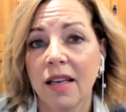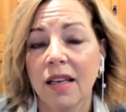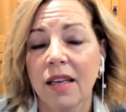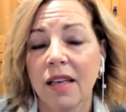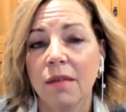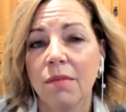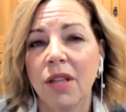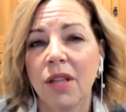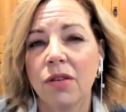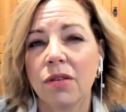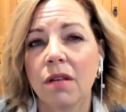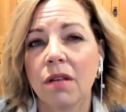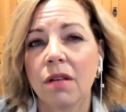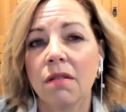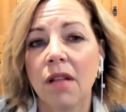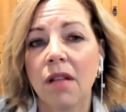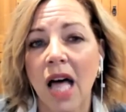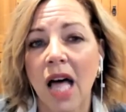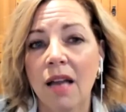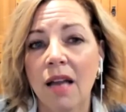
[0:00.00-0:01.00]
I mean, there's a
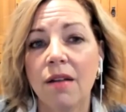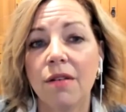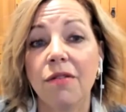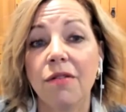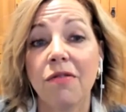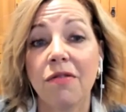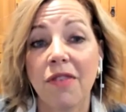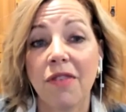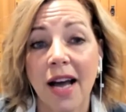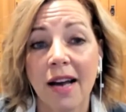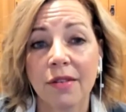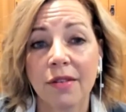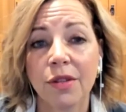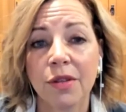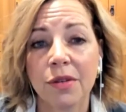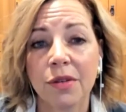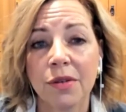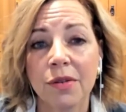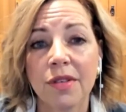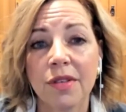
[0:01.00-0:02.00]
lot of
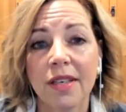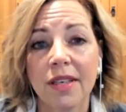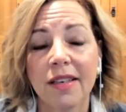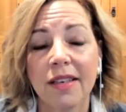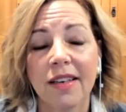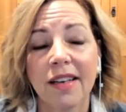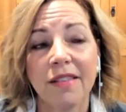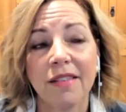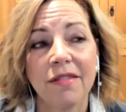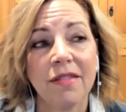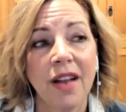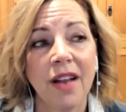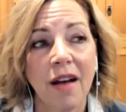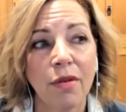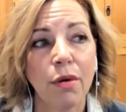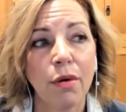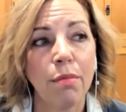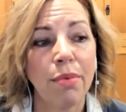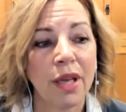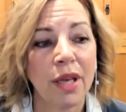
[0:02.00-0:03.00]
factors, and I've
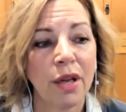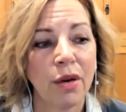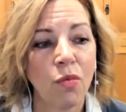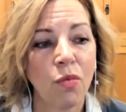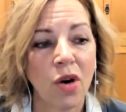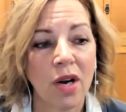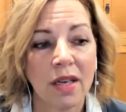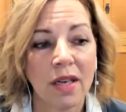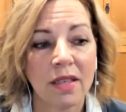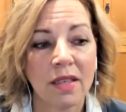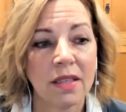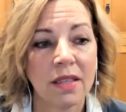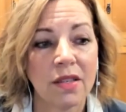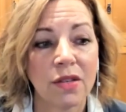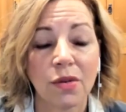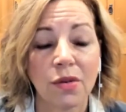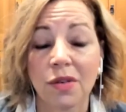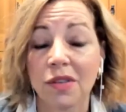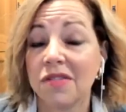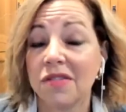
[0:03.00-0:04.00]
never been one to
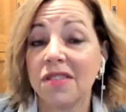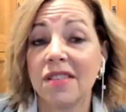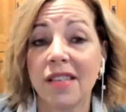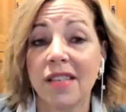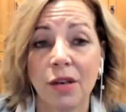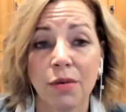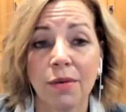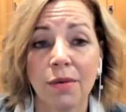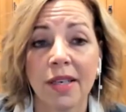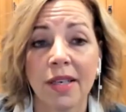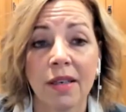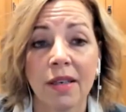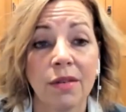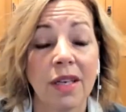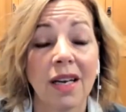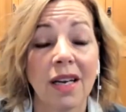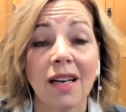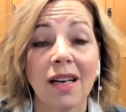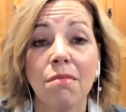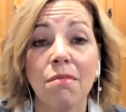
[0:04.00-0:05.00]
sort of sit around
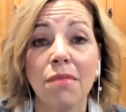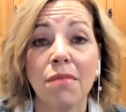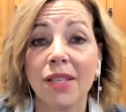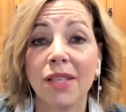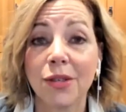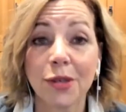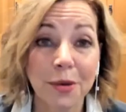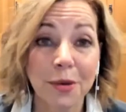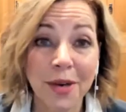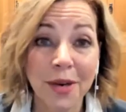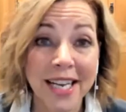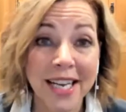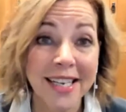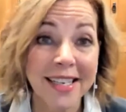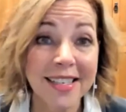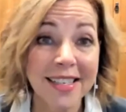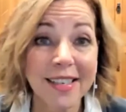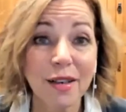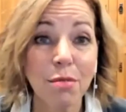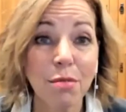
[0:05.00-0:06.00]
and
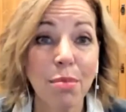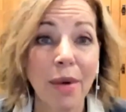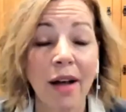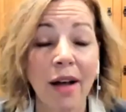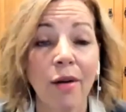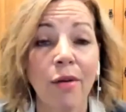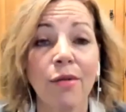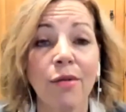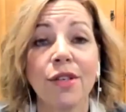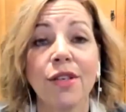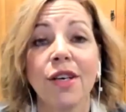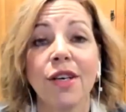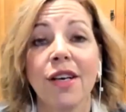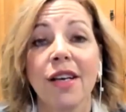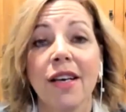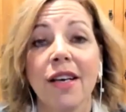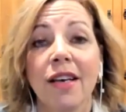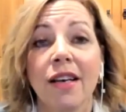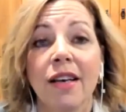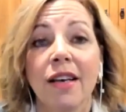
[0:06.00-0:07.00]
commiserate about
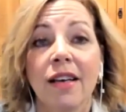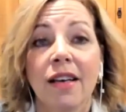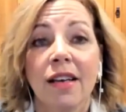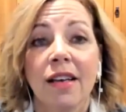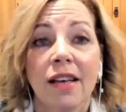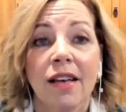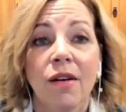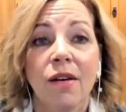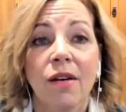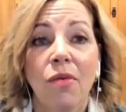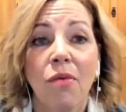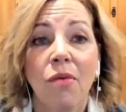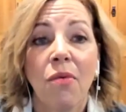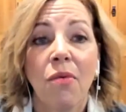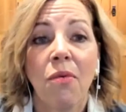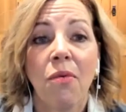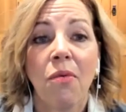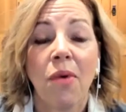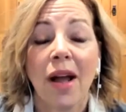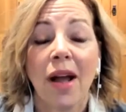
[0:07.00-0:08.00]

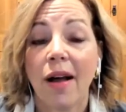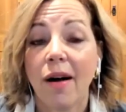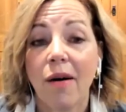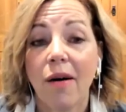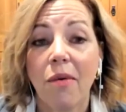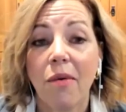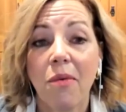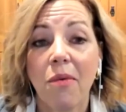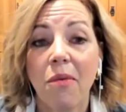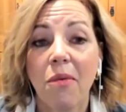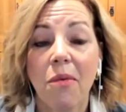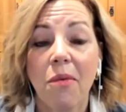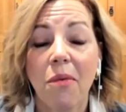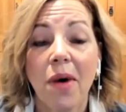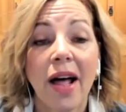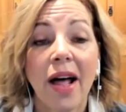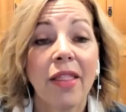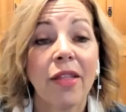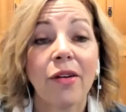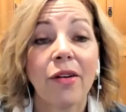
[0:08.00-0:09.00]

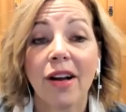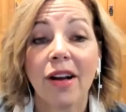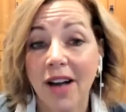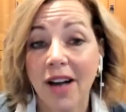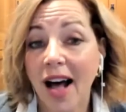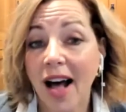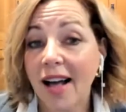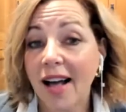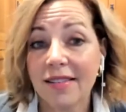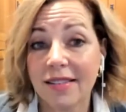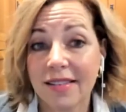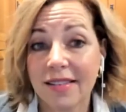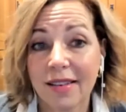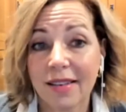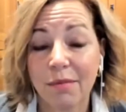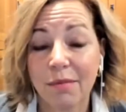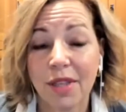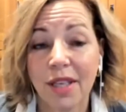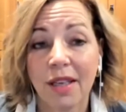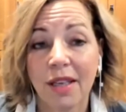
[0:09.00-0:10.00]
whether I've gotten
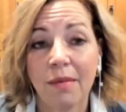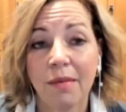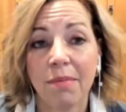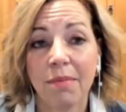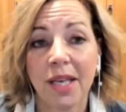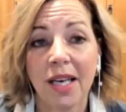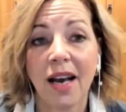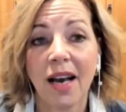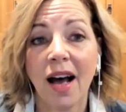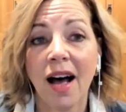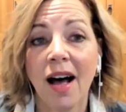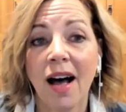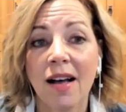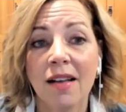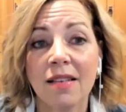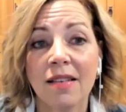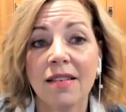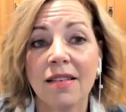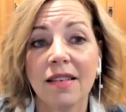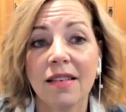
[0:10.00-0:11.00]
something
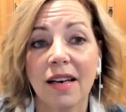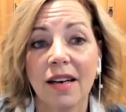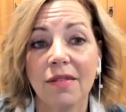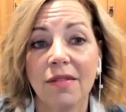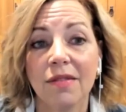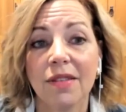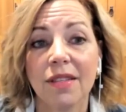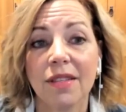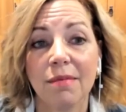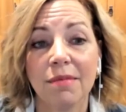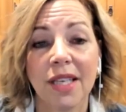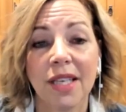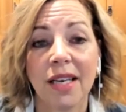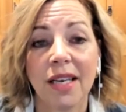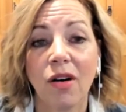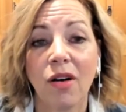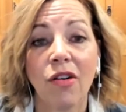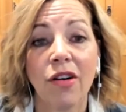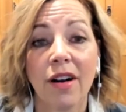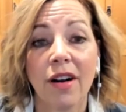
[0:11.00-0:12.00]
because of something
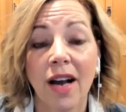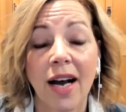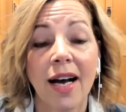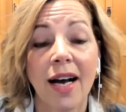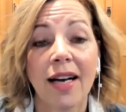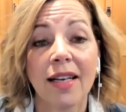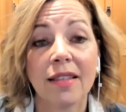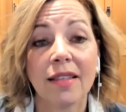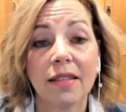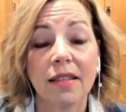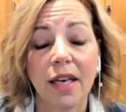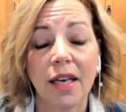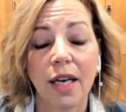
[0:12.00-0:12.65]
or not.